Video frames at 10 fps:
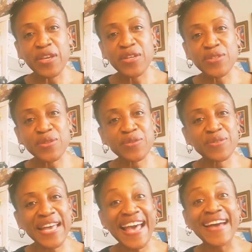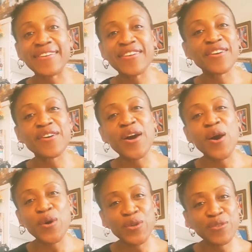sort of adding your
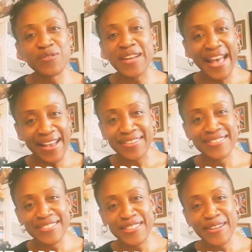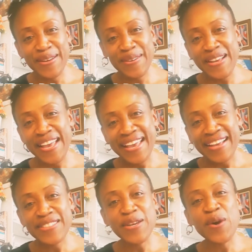own facts,
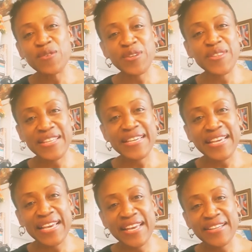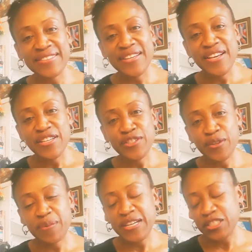and overthinking it
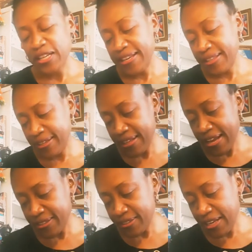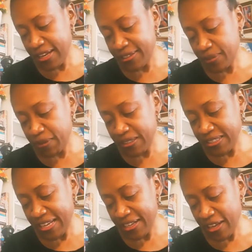too much. I think that is a
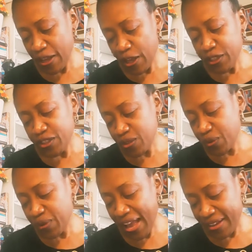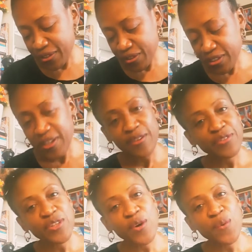mistake. Just sort of ask
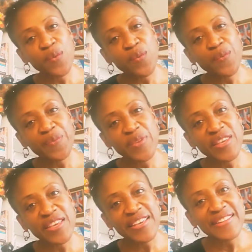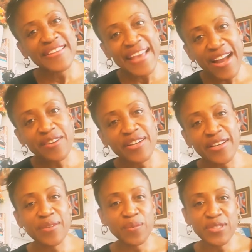yourself, in the
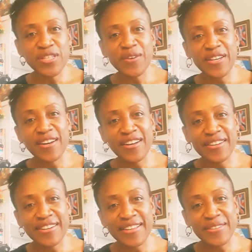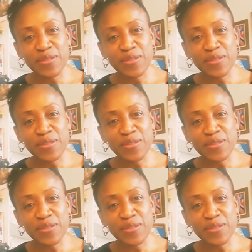aggregate, what's going on in this